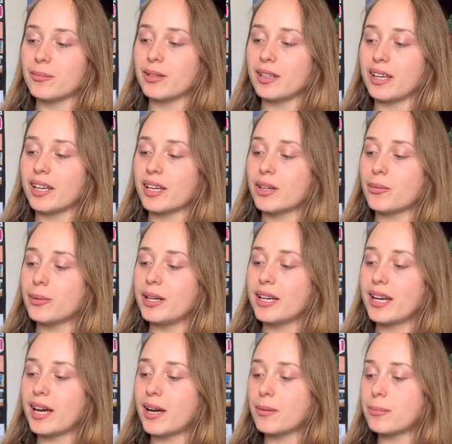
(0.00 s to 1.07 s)
like
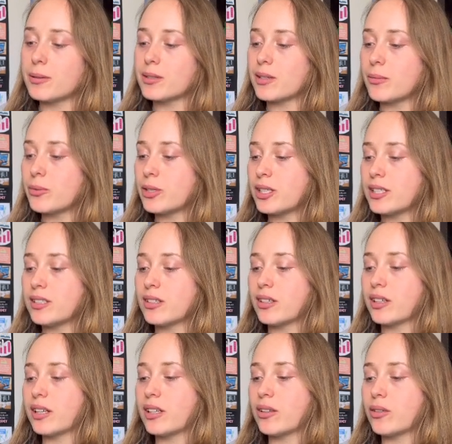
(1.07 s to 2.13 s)
recap assumptions,
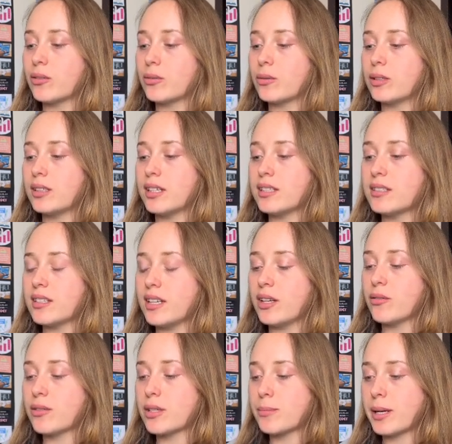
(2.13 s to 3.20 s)
look at how nicely it
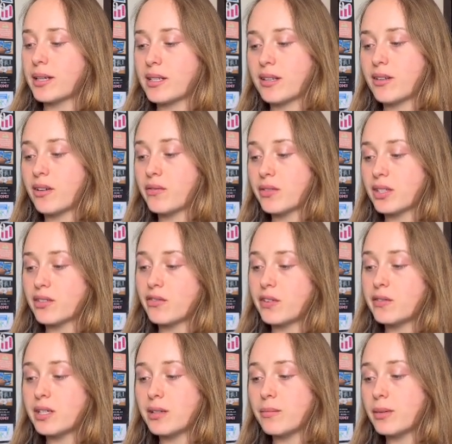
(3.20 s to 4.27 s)
respected off this
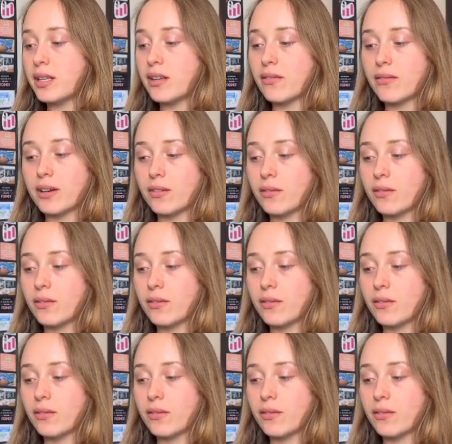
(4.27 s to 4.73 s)
15 minute fair